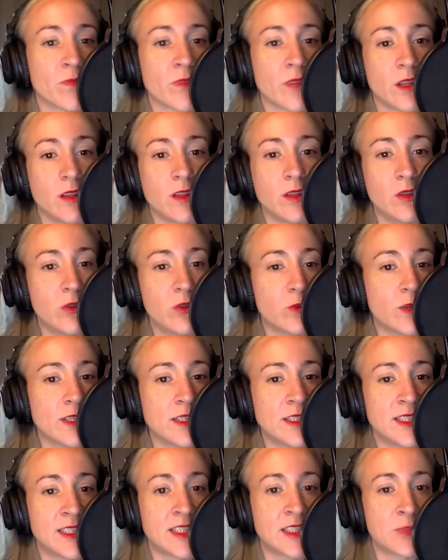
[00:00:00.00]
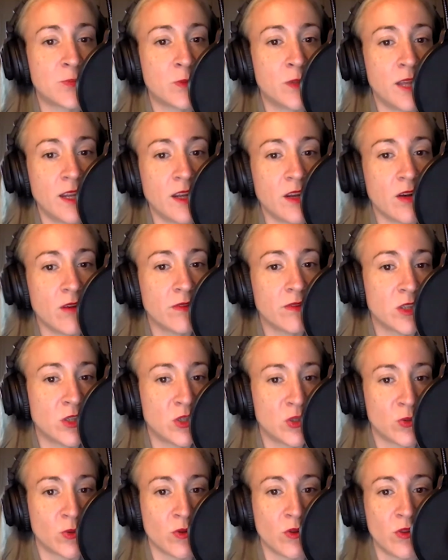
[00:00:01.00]
Lutherans split over the
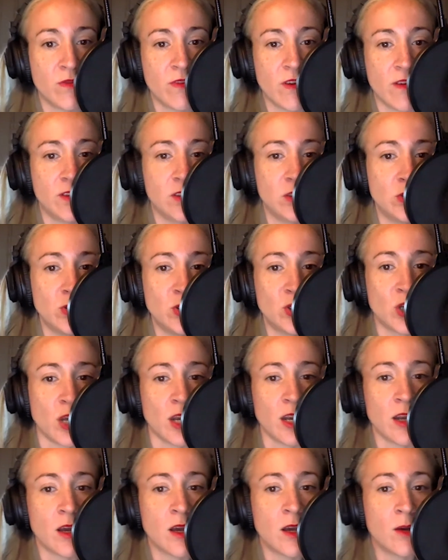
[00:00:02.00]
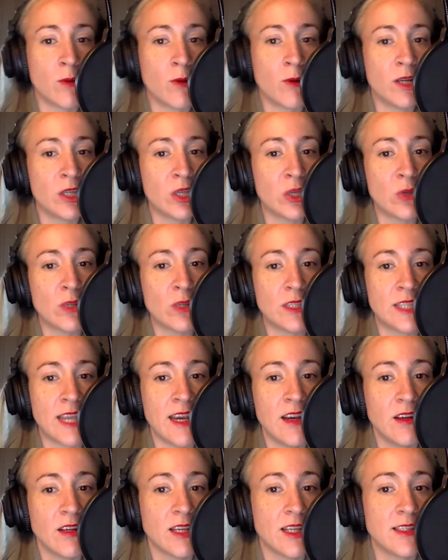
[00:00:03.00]
truth of evolution, while
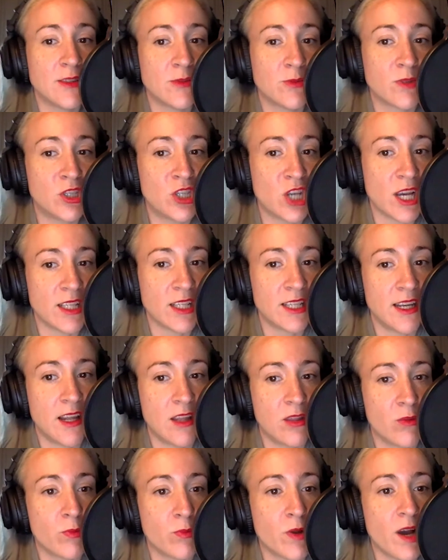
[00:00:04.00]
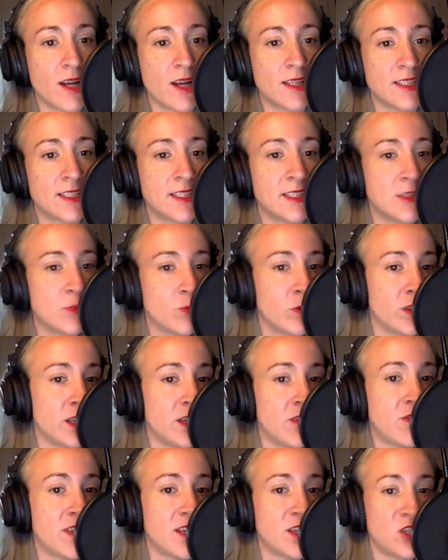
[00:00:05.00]
Unitarians rejected other Protestants'
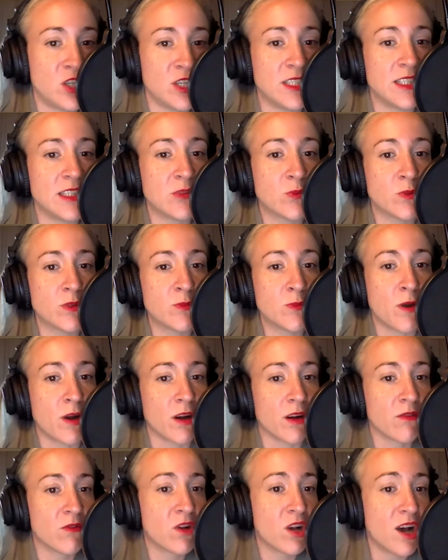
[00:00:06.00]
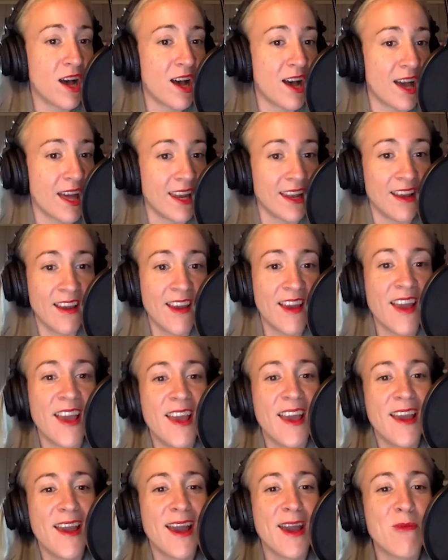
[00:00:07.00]
belief that Jesus was part of God.
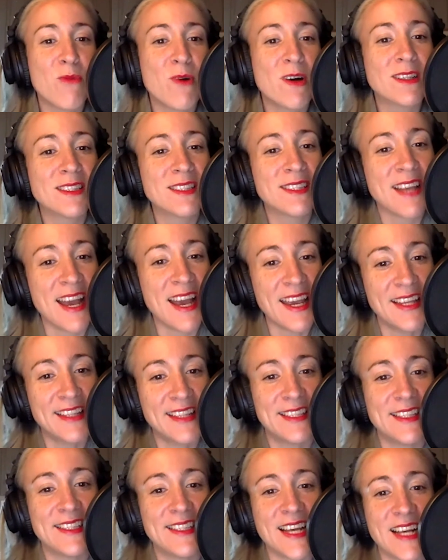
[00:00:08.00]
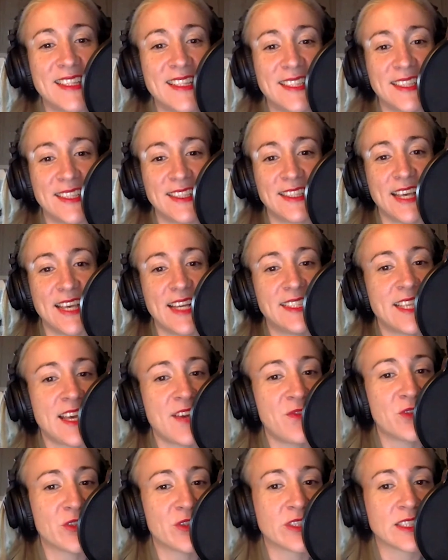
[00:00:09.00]
And while science has had success
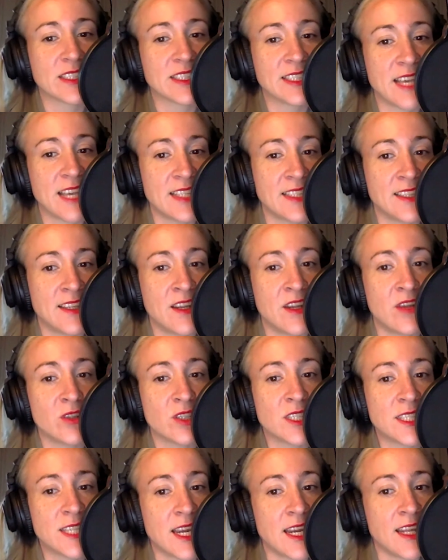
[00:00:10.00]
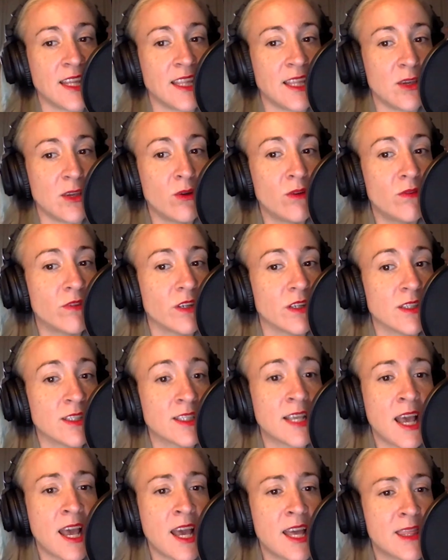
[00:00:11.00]
after success in understanding the universe,
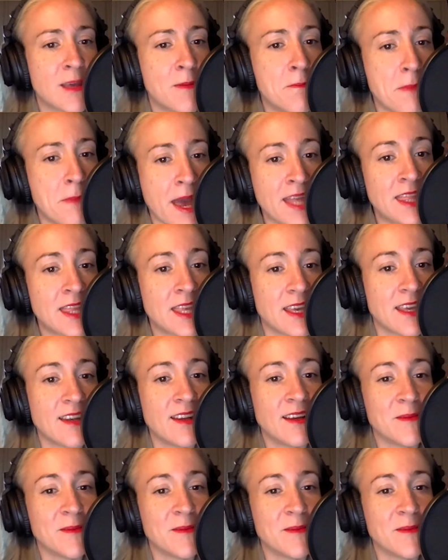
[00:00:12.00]
the method